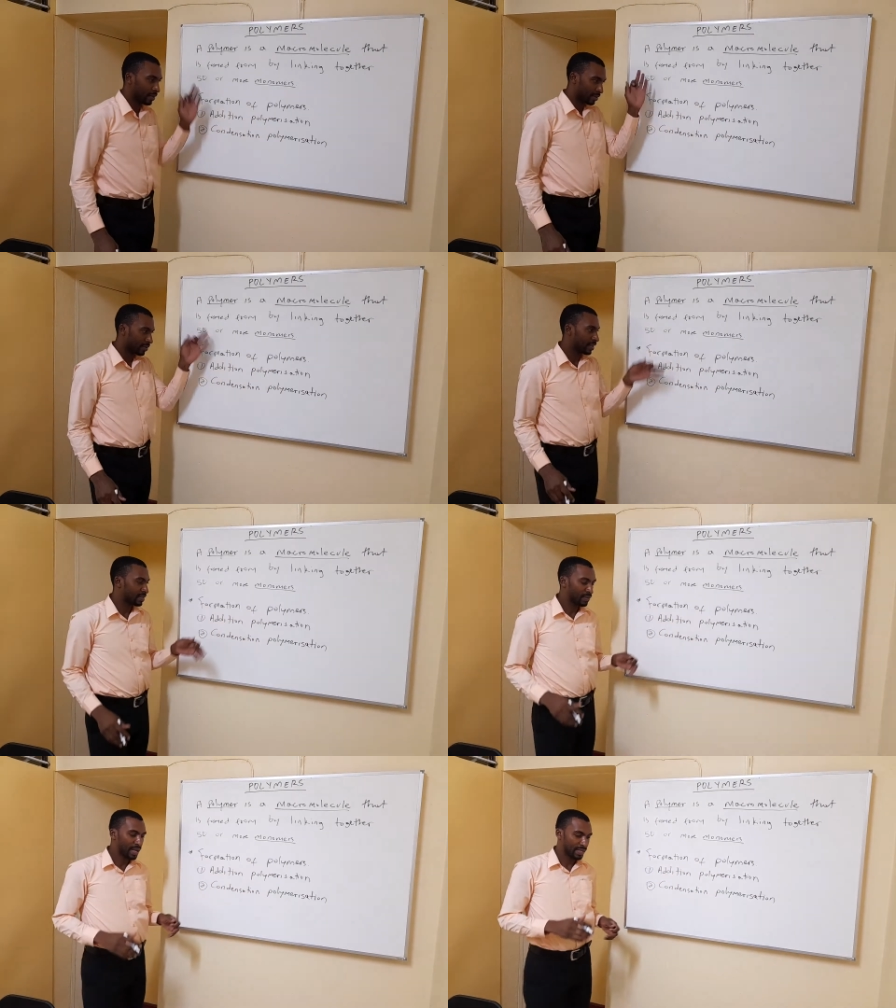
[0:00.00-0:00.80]
So that's
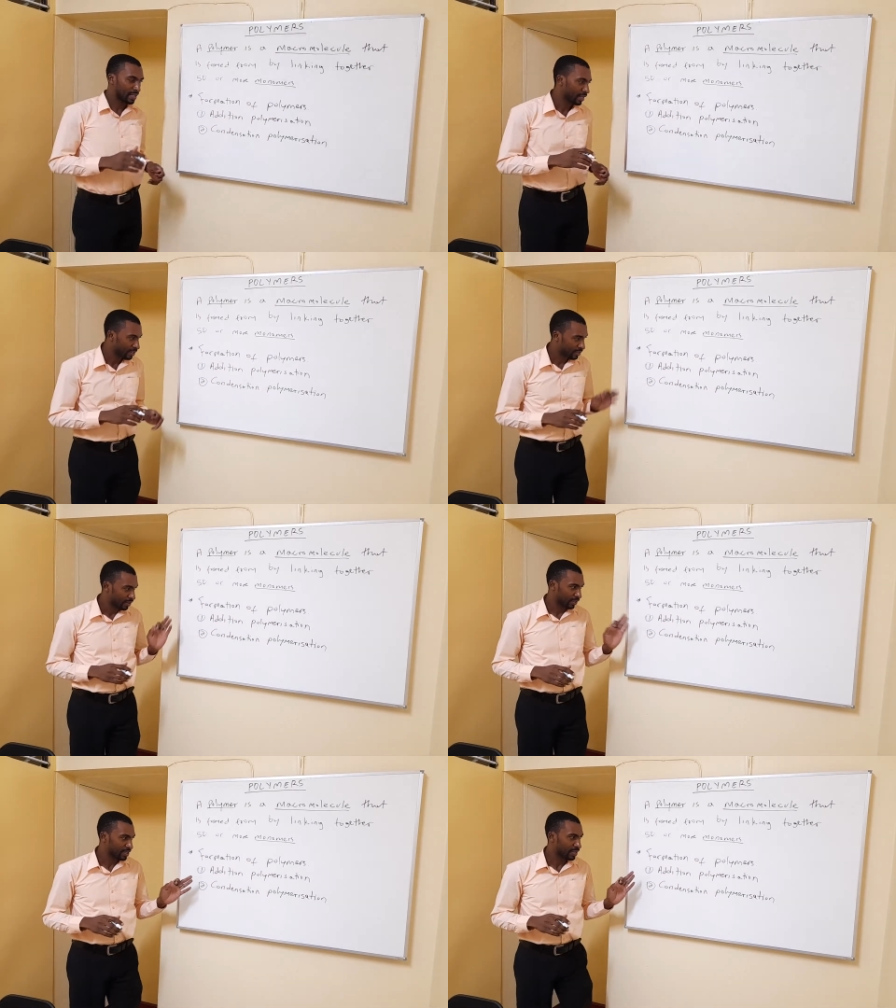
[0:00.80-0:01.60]
the basic
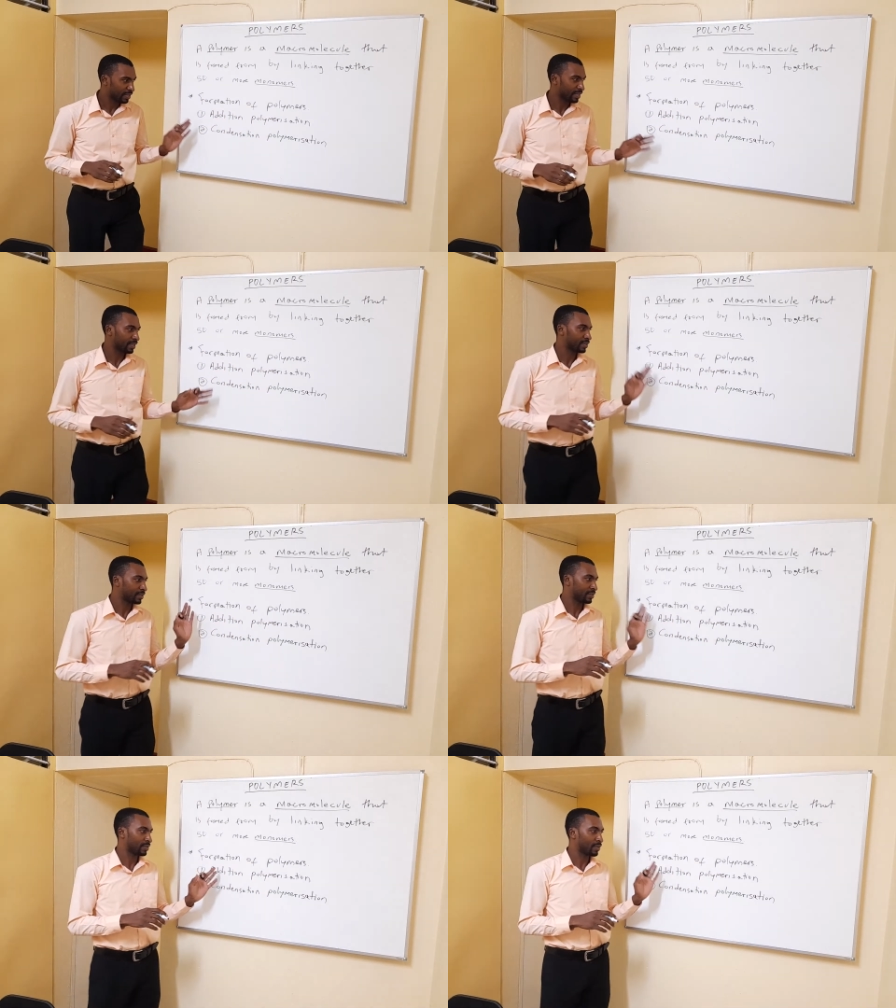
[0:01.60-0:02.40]
introduction
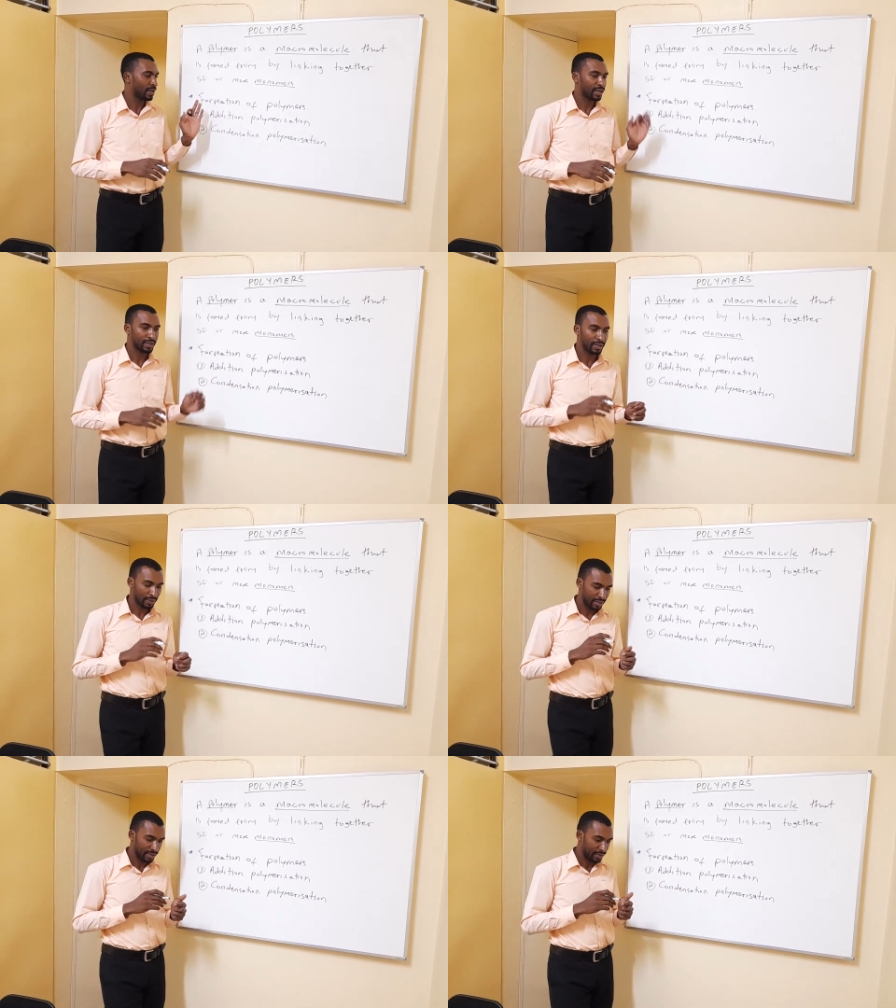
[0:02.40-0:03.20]
there. So we're going to
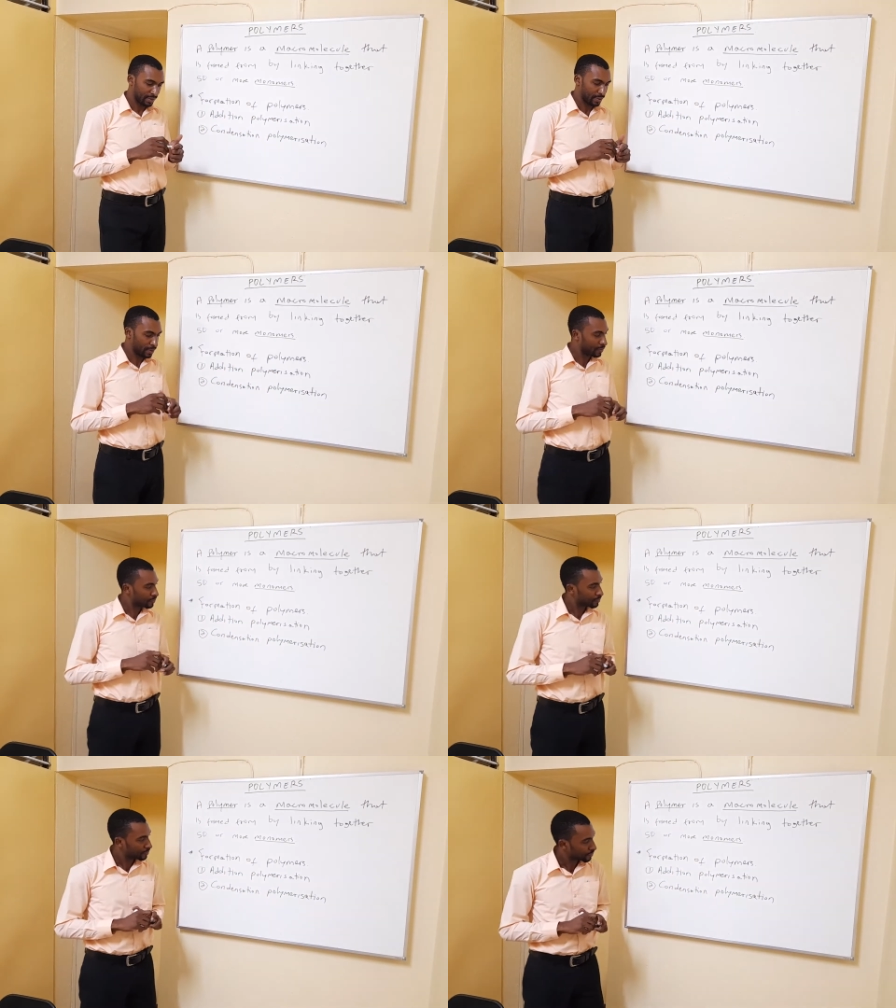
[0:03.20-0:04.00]
look
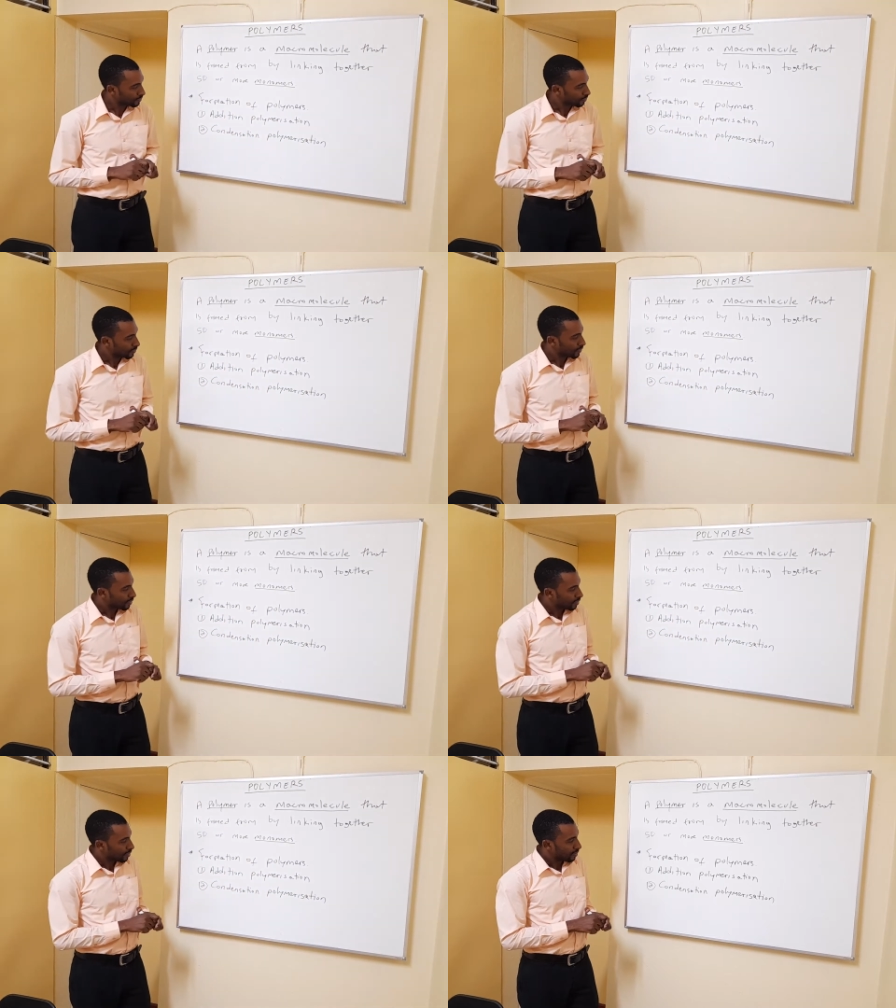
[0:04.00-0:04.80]
into
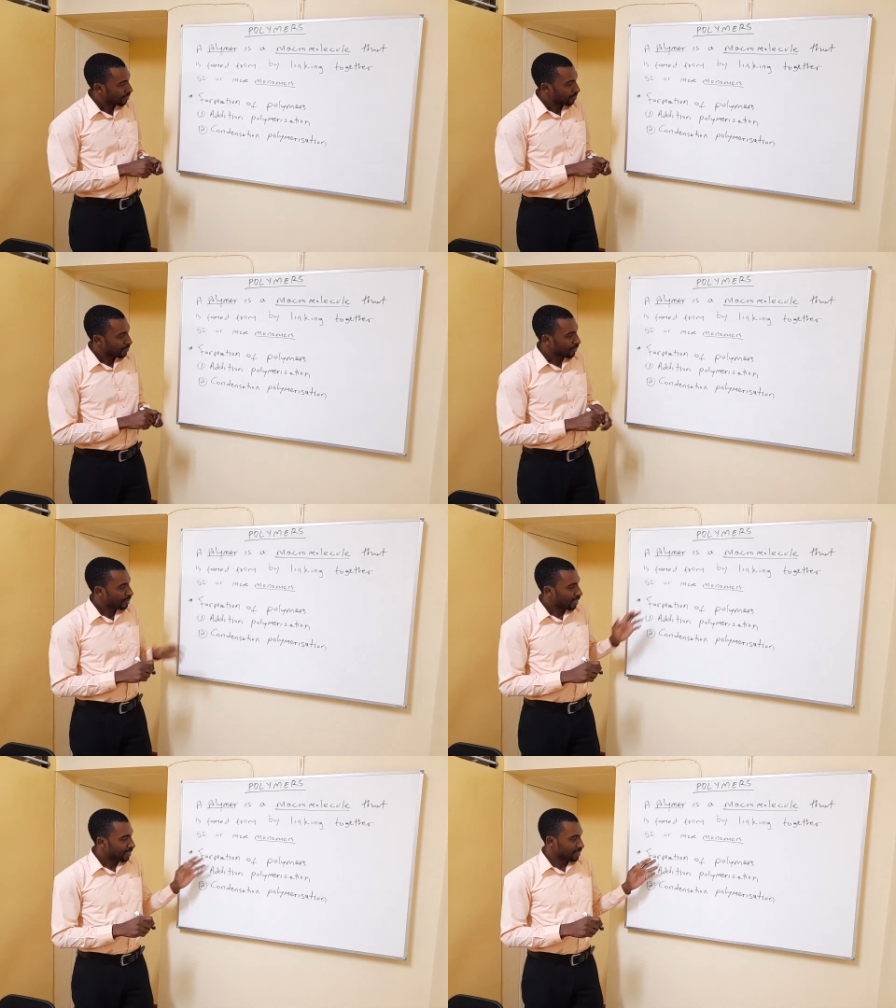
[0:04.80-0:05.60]

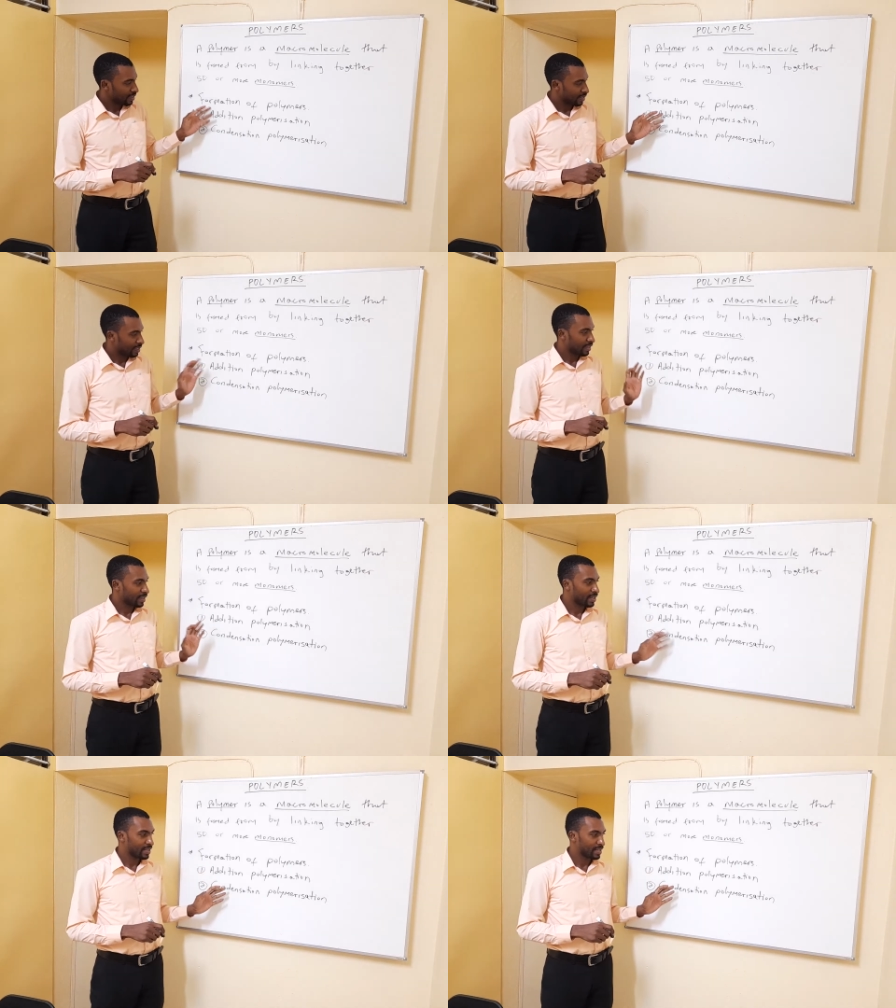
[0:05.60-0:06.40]
both addition and
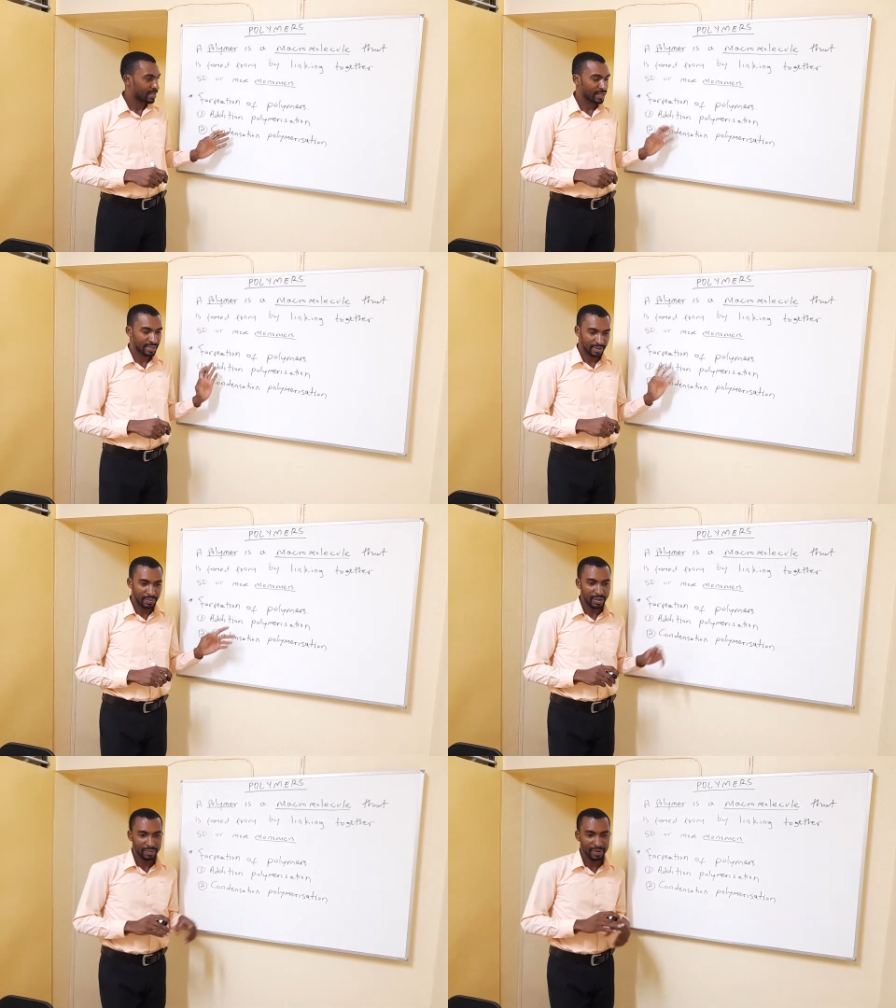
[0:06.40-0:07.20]
condensation,
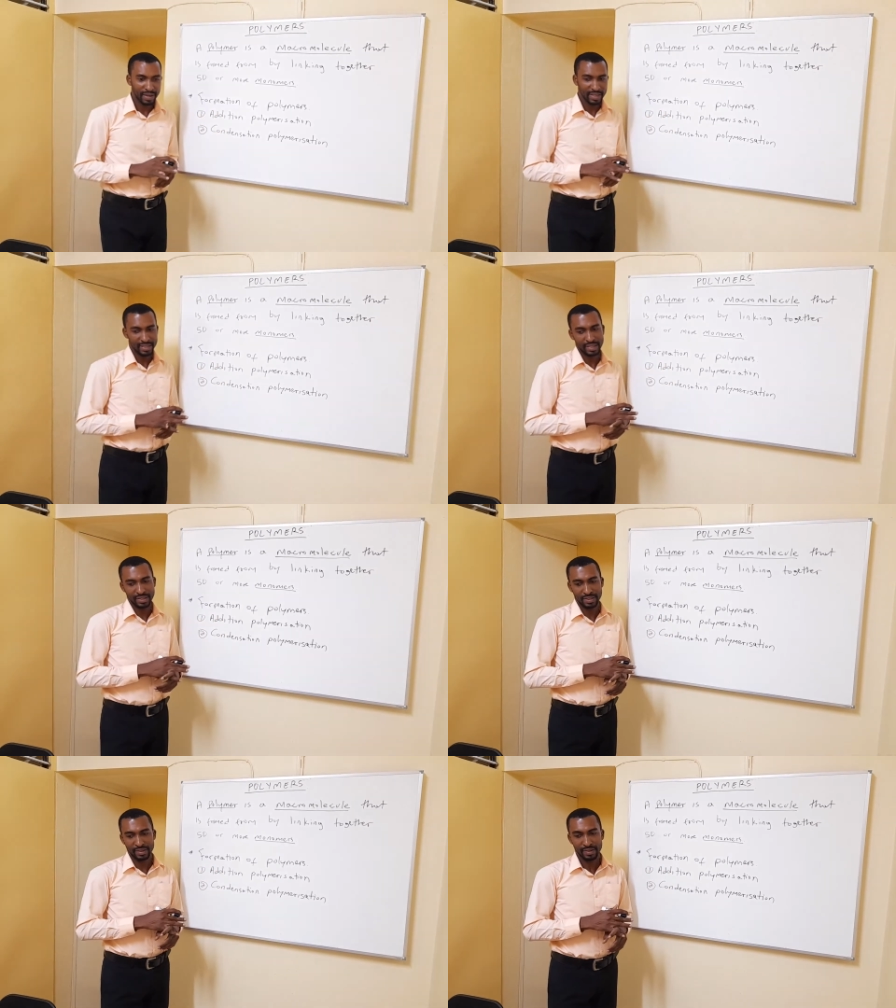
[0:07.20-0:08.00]

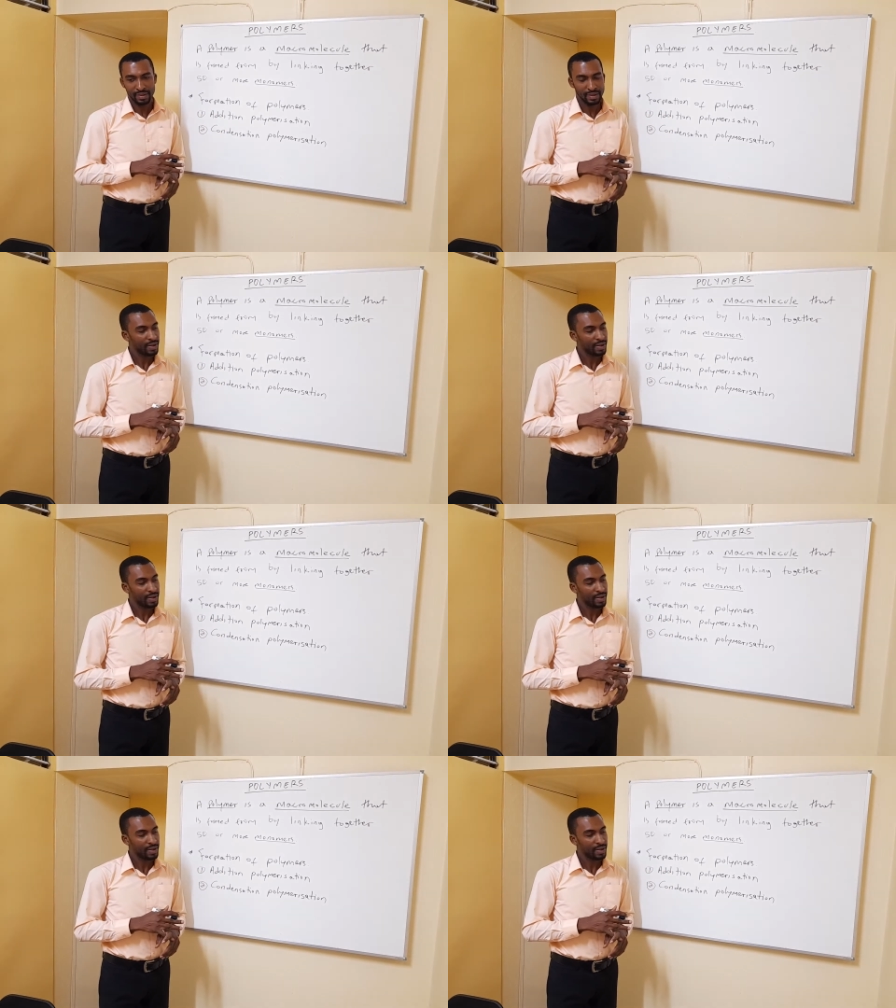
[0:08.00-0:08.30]
polymerization.